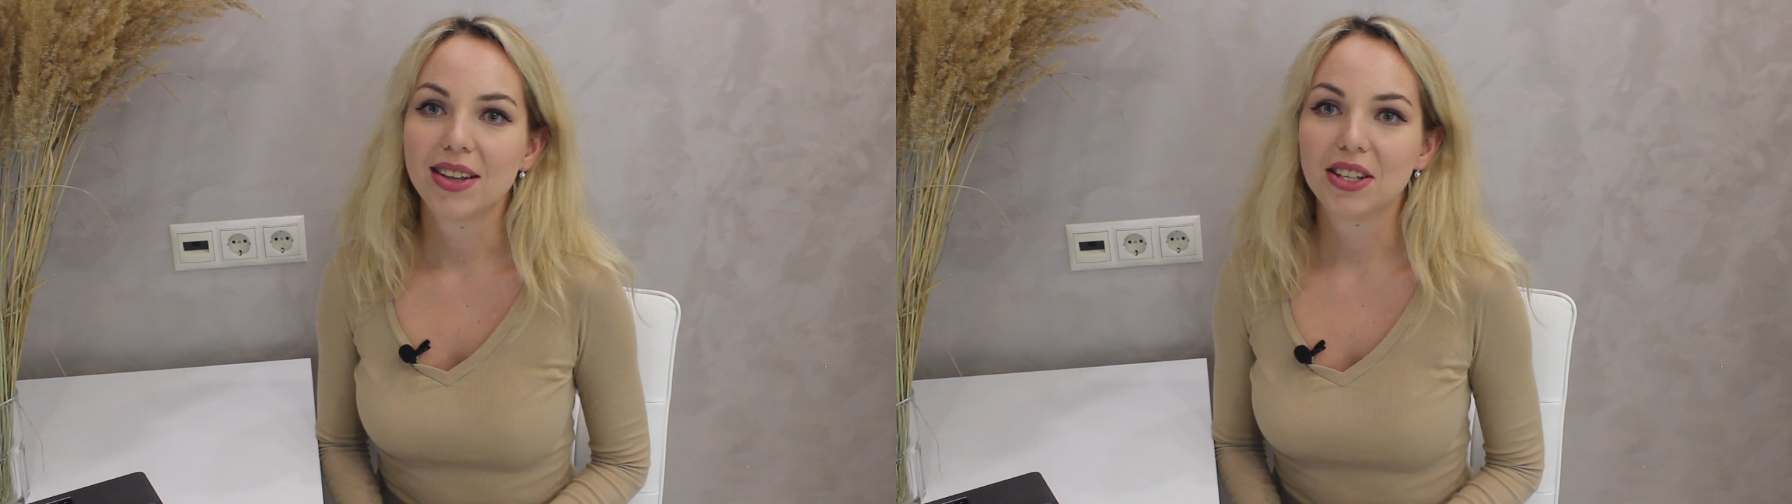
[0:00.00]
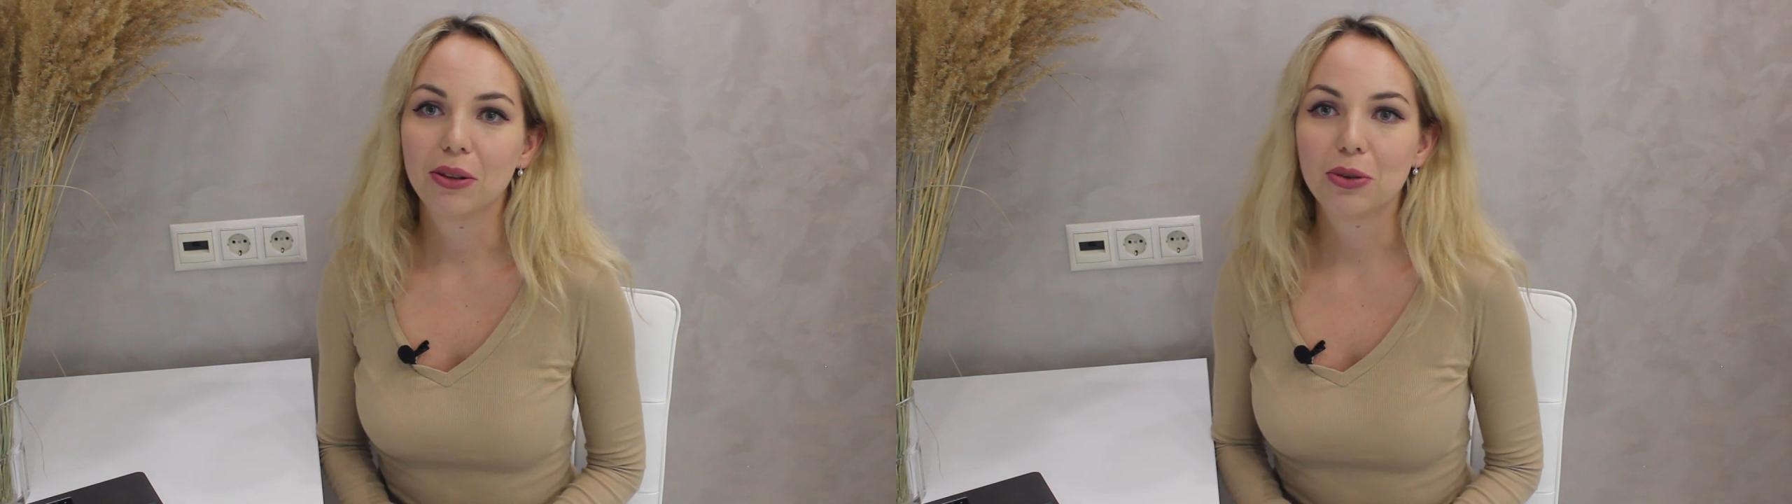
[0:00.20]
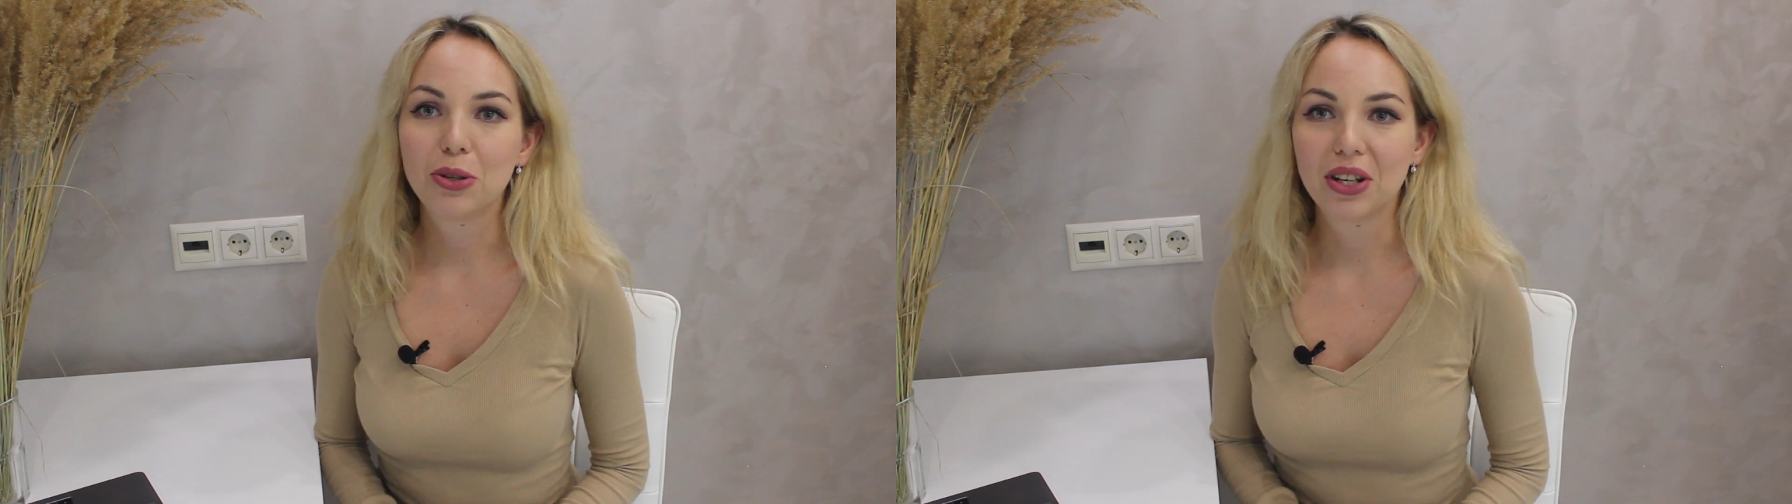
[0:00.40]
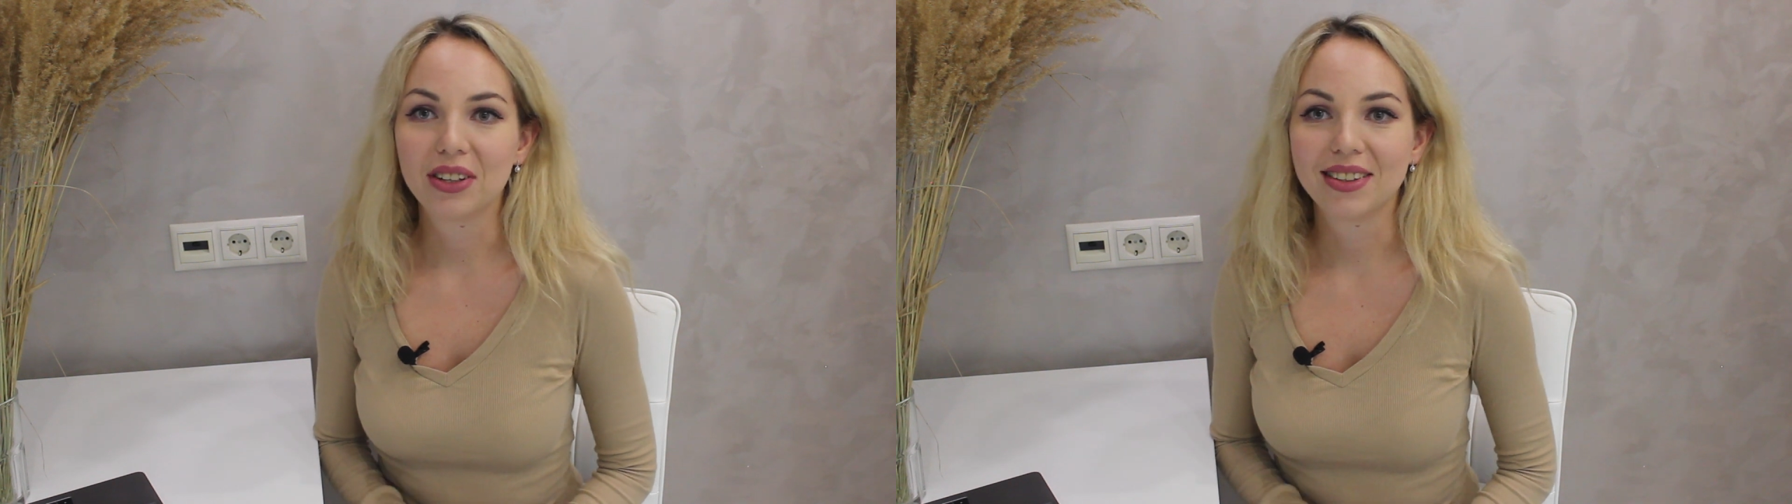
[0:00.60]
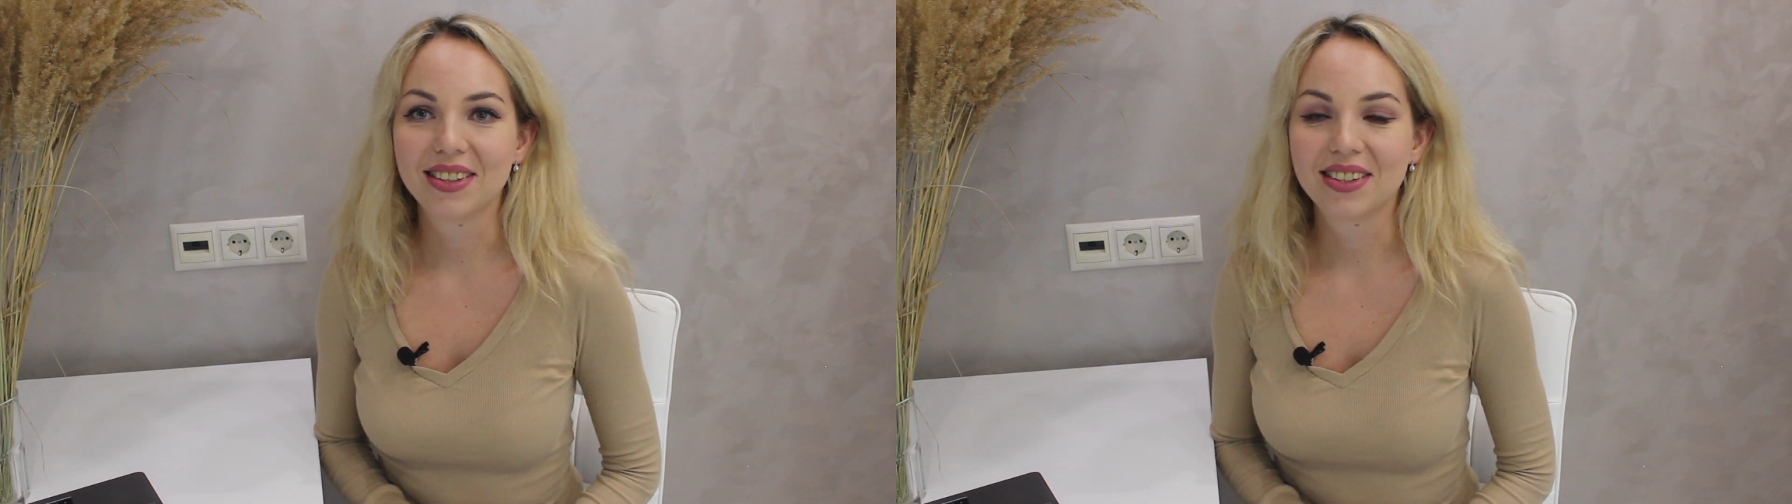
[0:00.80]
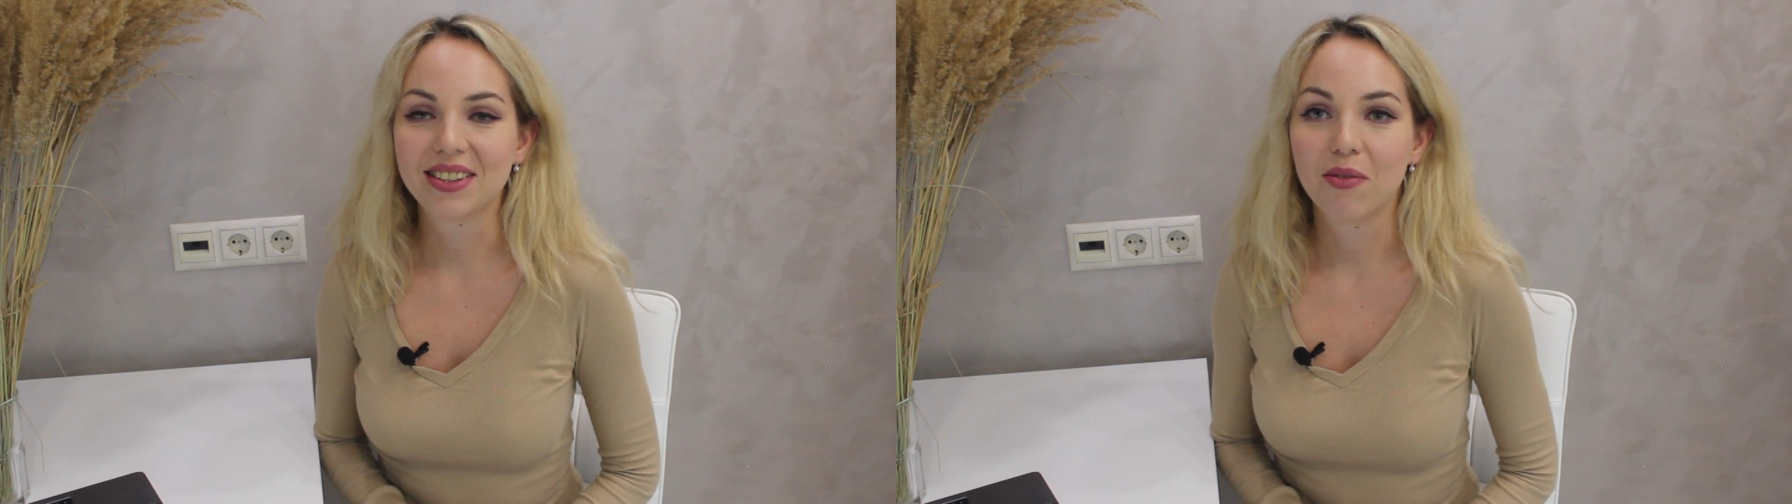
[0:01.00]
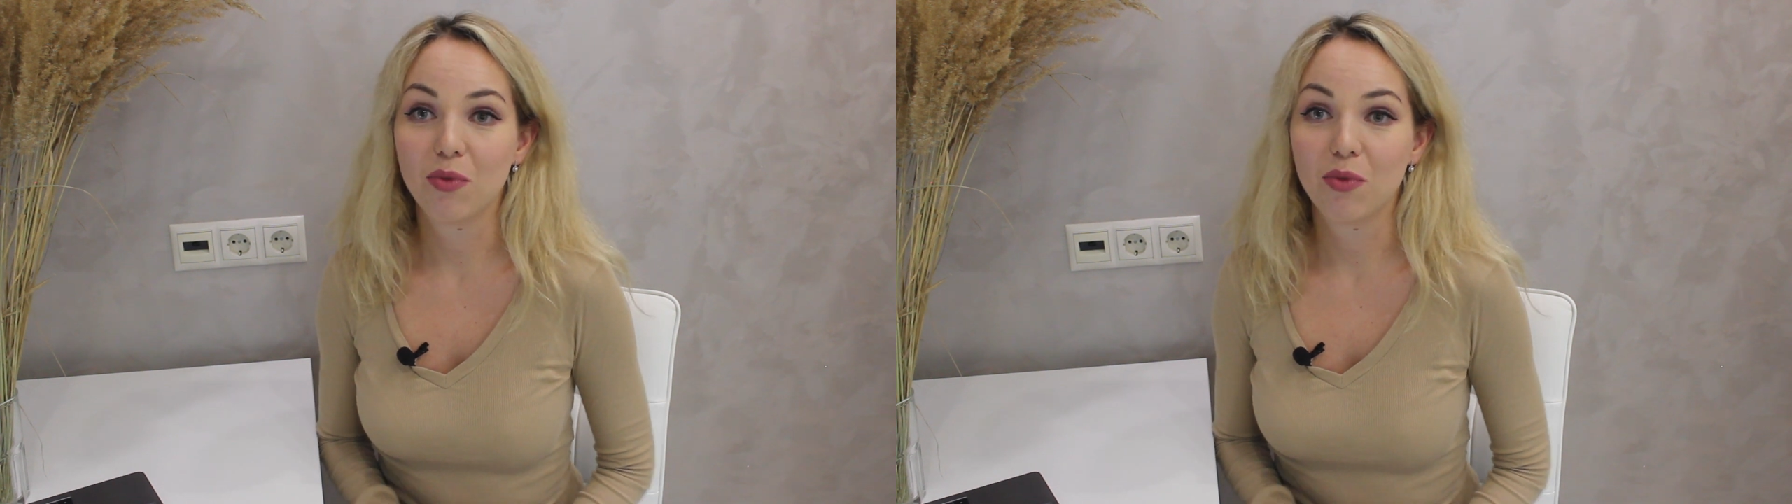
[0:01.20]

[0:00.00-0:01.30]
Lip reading: solutions